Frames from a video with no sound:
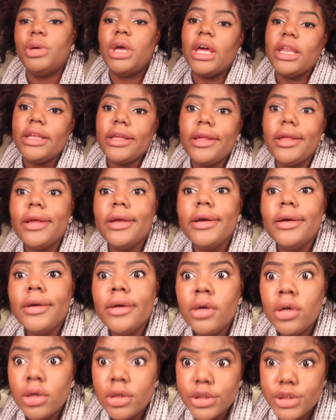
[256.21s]
petty
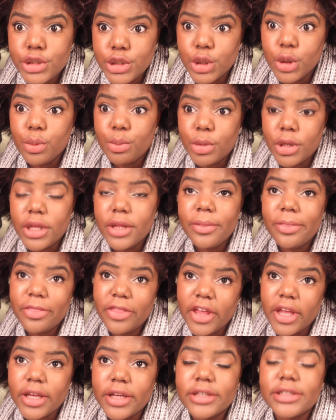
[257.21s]
stupid
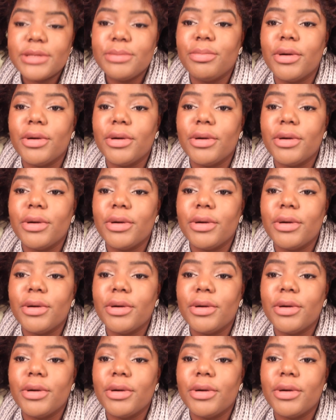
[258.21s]
things.